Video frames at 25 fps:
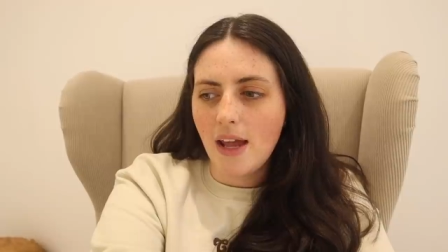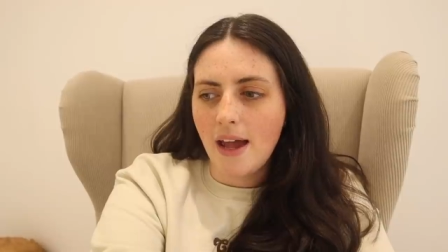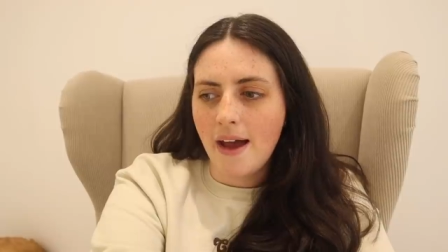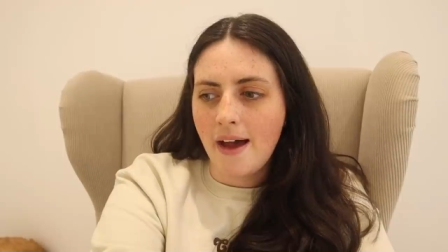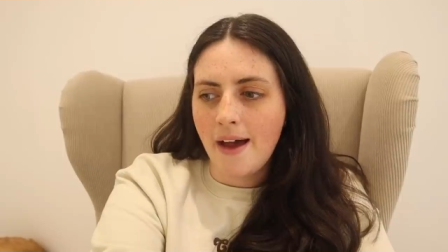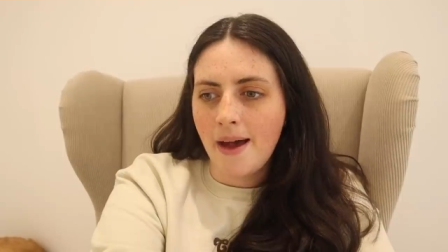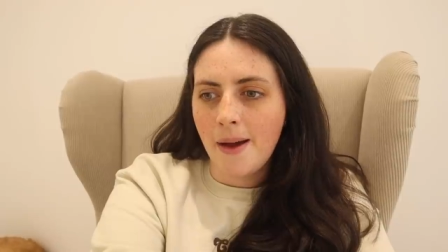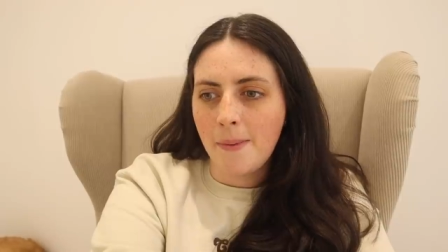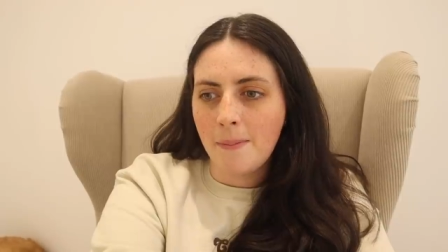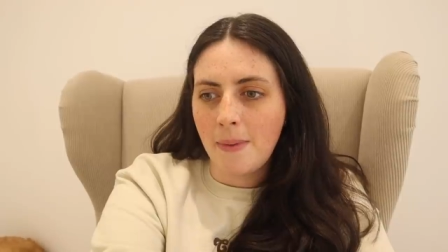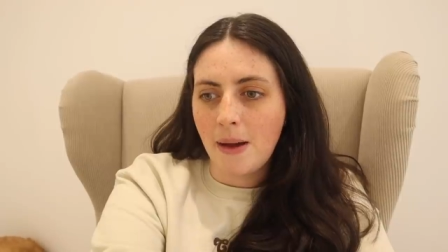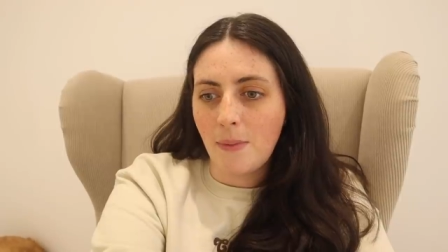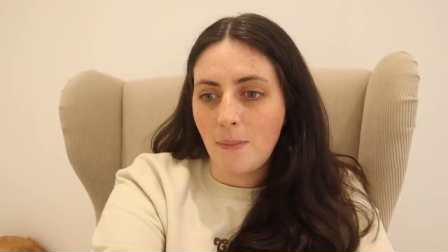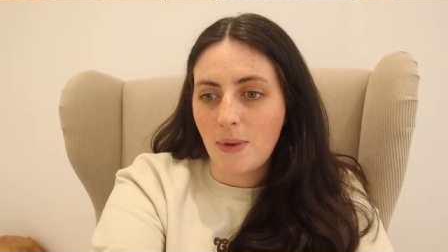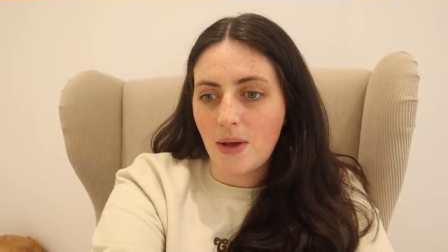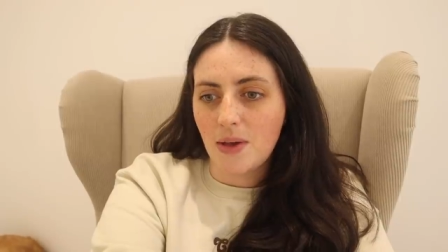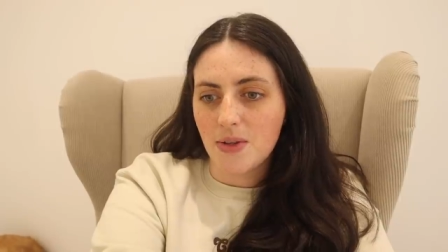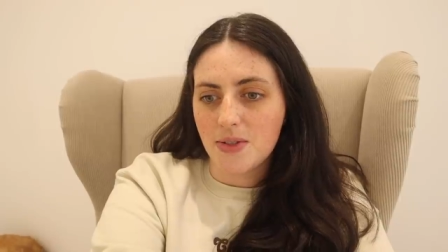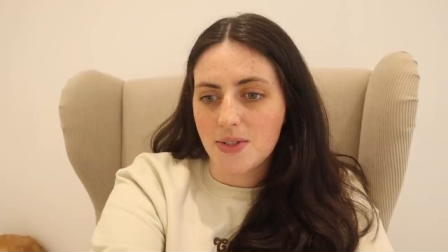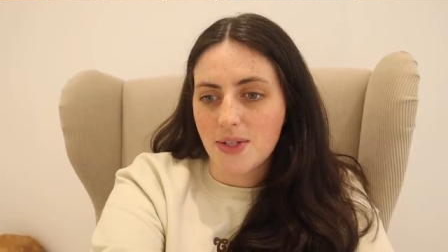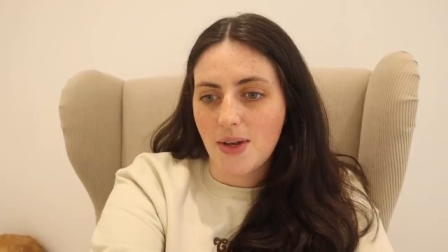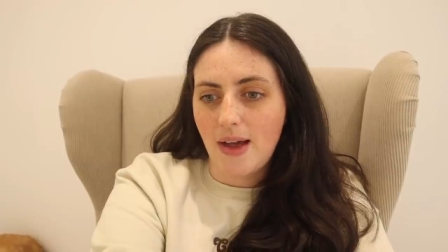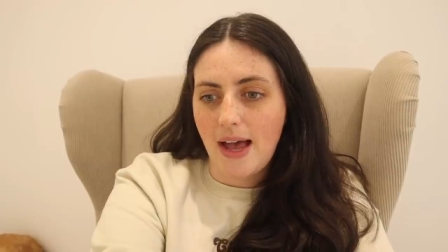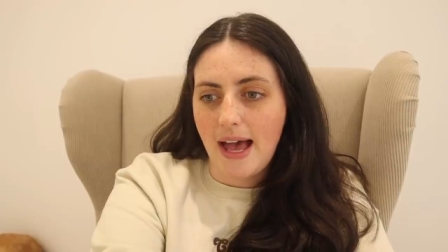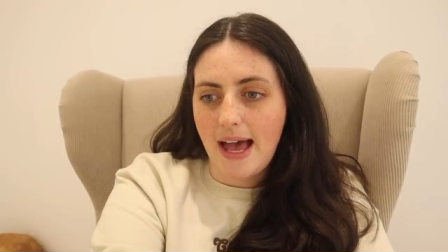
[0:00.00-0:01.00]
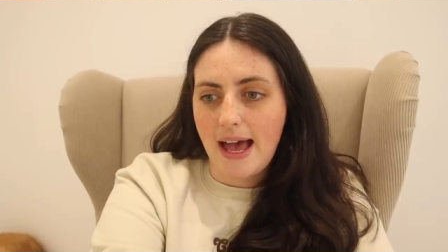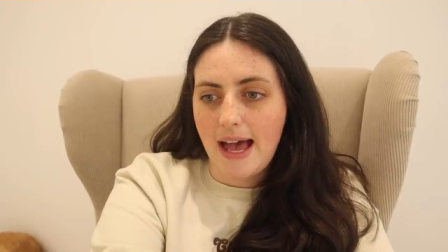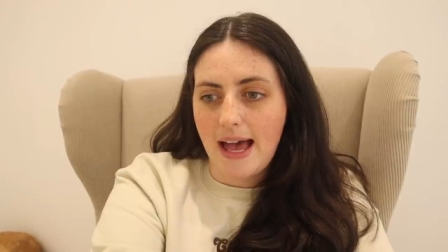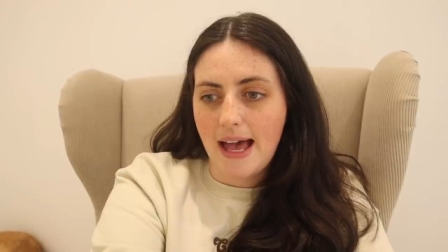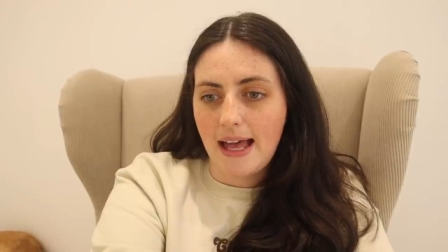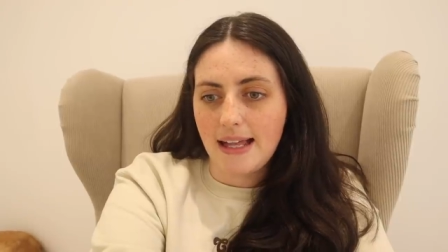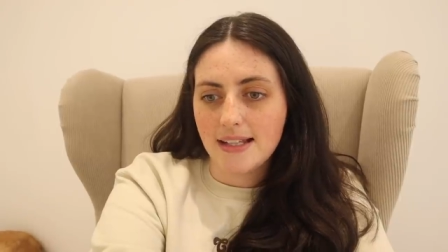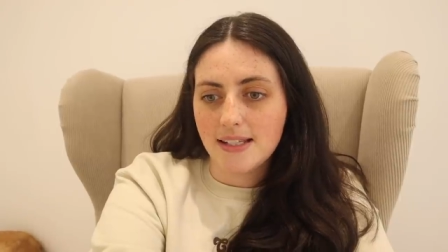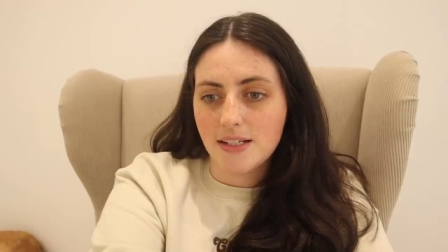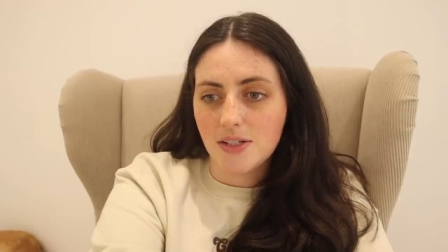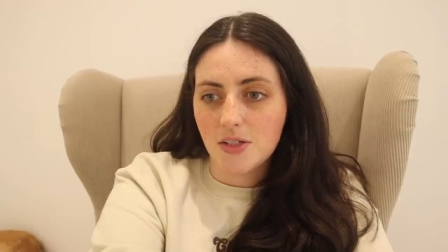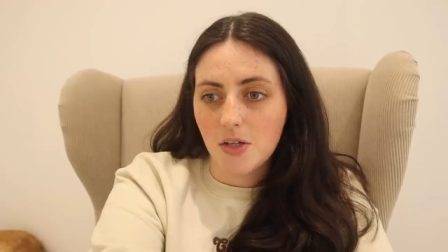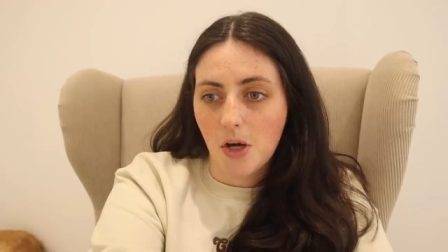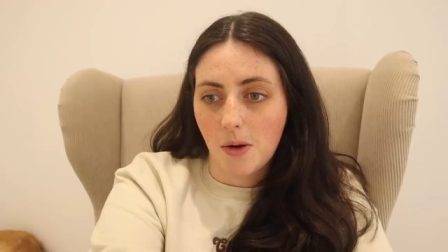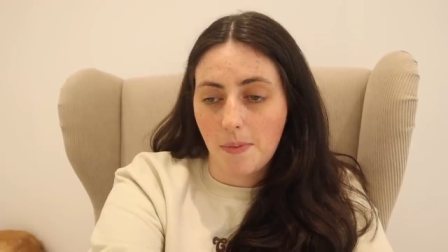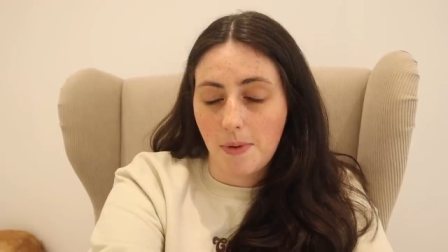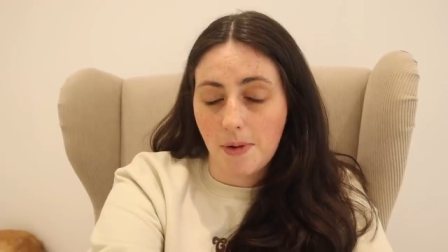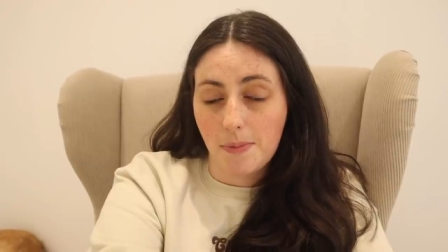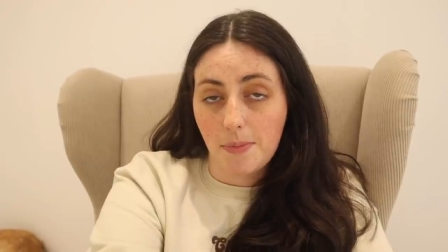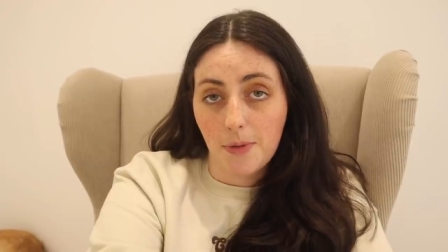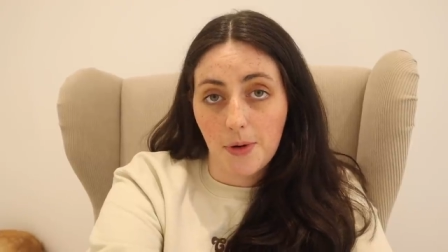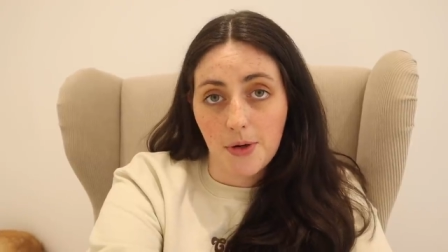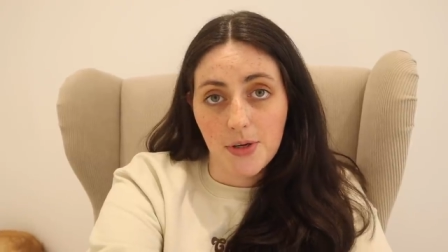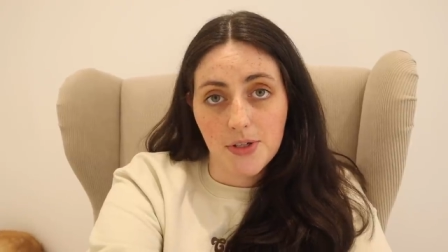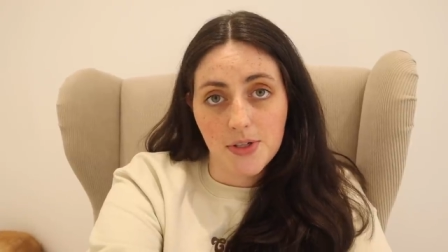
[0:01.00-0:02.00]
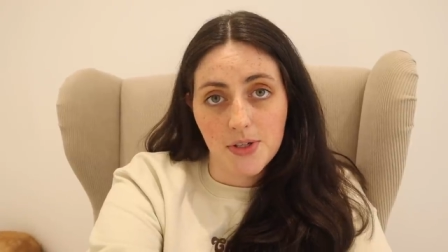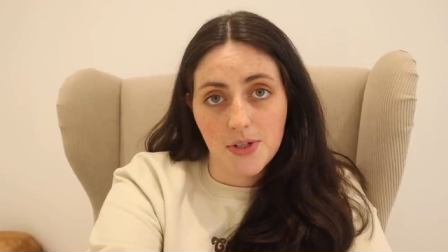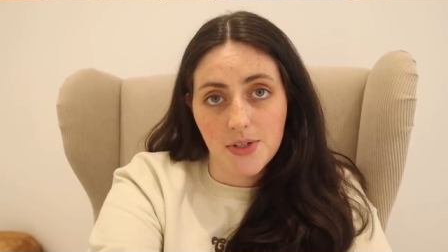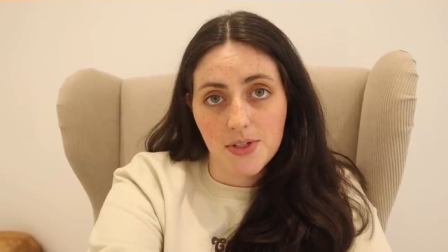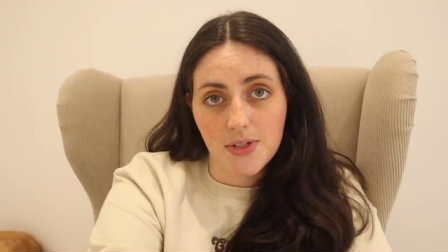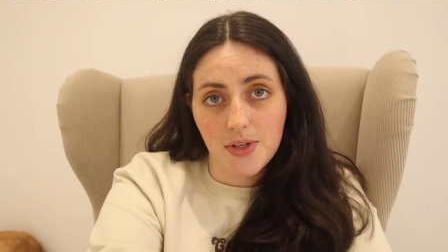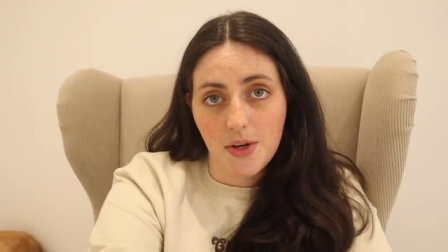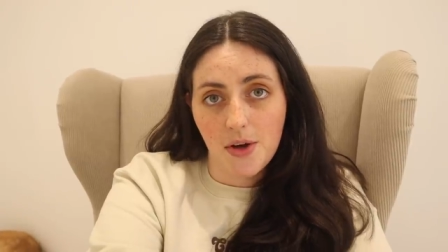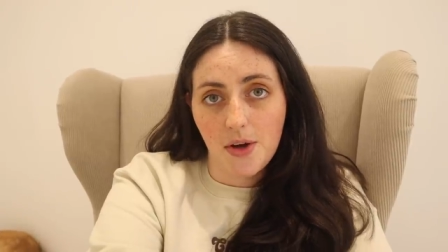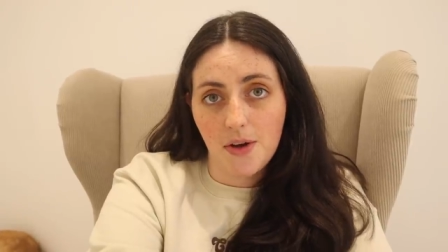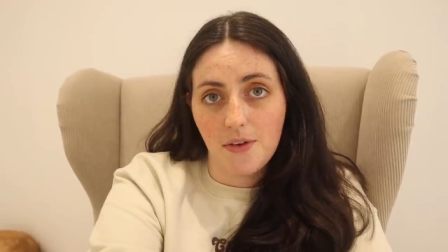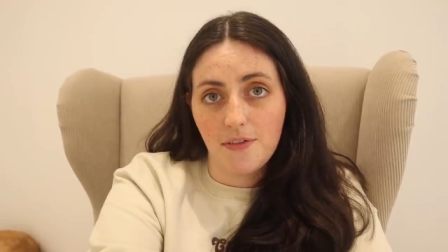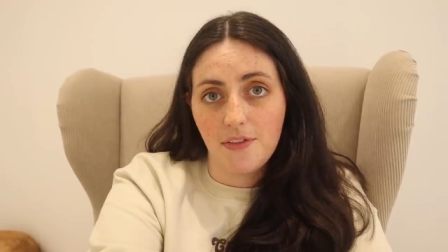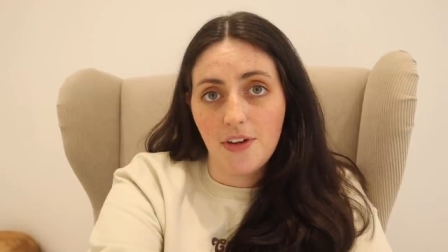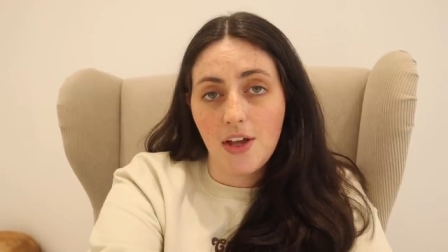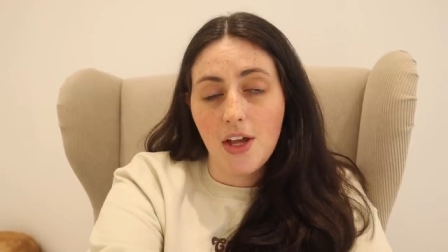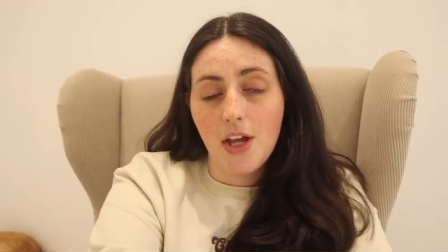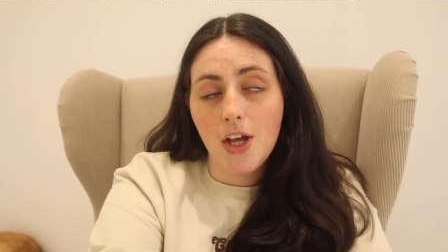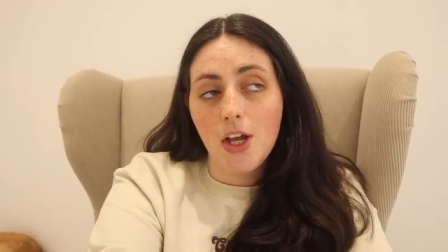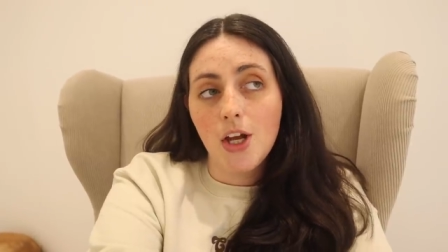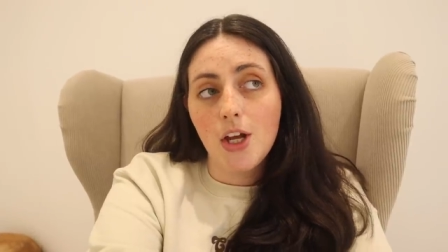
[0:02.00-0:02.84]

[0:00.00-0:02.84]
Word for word: Um, and we also had top up orders of